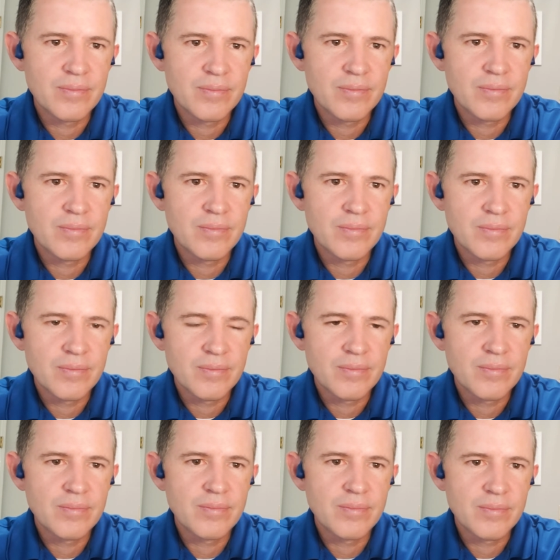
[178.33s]

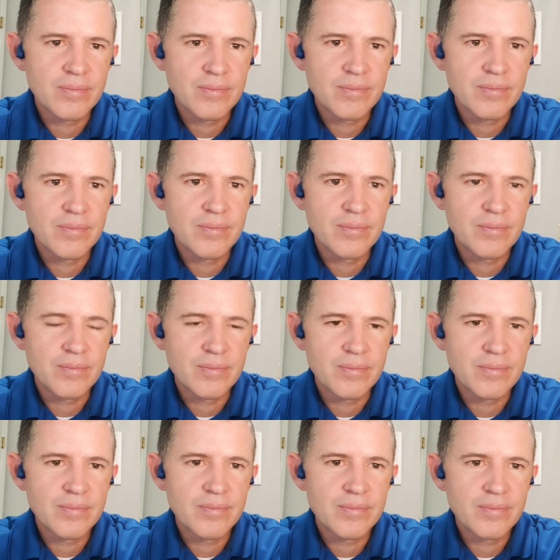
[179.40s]

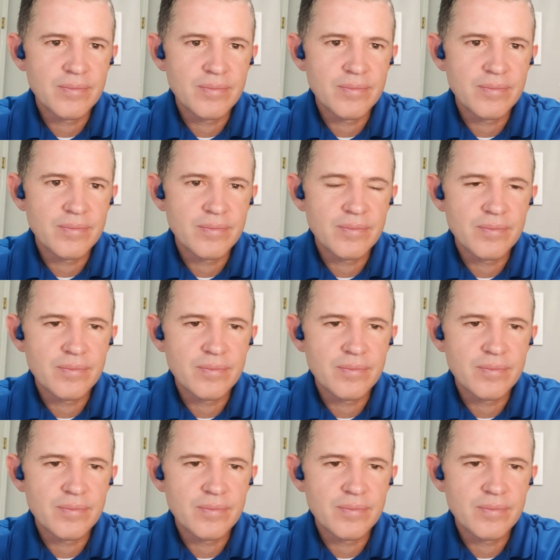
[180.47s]
[no speech]